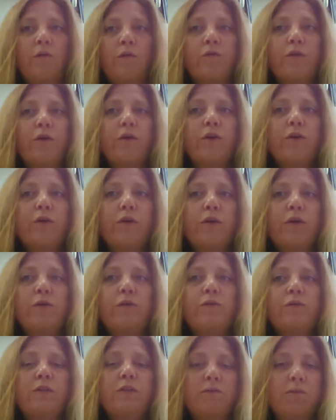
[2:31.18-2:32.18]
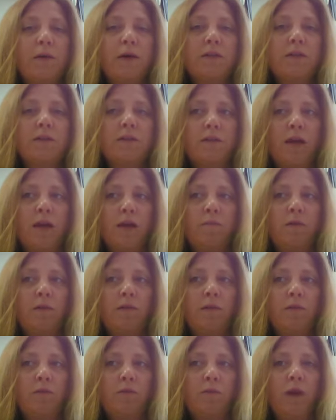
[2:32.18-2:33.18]
For your critical response assignment
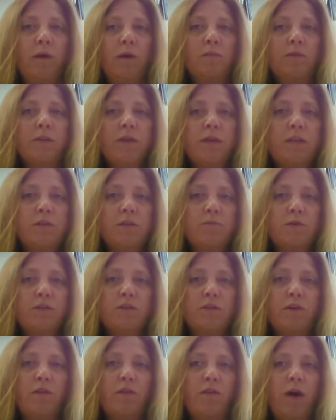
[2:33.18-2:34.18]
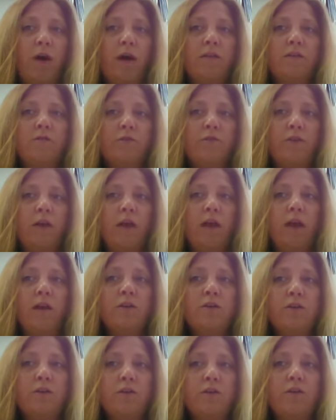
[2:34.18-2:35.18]
this week, please merge your thoughts for the
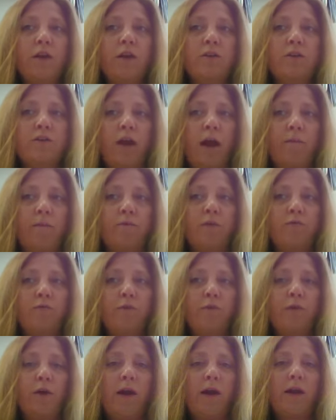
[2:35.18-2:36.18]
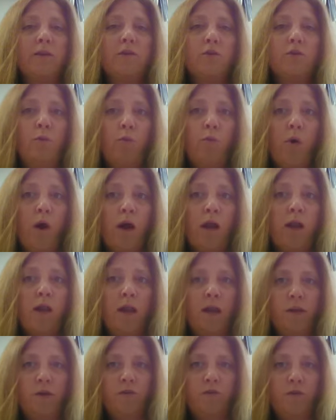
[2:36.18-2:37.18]
interlude in Chapter 4 into one
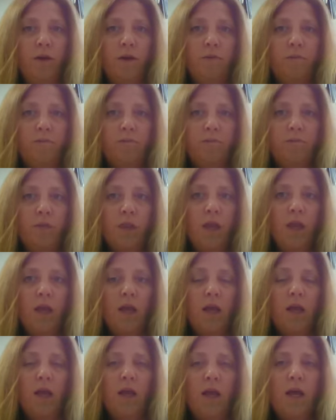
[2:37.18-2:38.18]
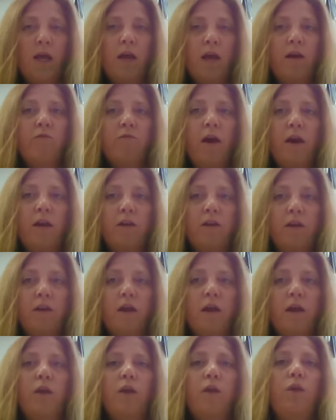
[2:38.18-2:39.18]
entry.
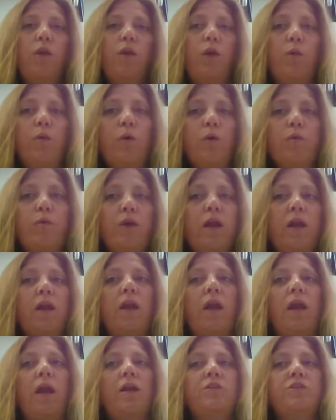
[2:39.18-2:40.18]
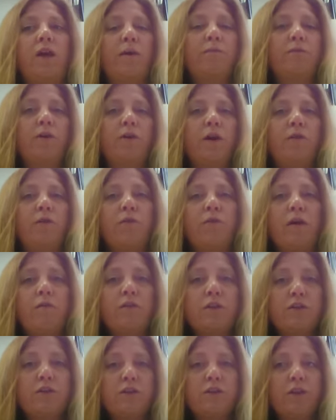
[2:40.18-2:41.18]
Finally, you will read a chapter in
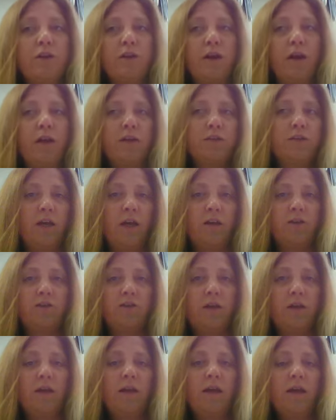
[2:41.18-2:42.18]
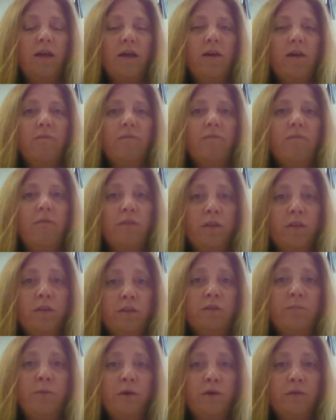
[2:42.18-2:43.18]
Revolutionary Education.
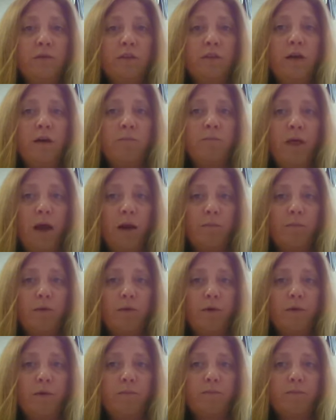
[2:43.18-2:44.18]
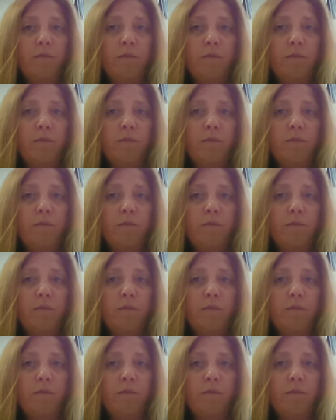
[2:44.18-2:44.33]
This is posted on Blackboard.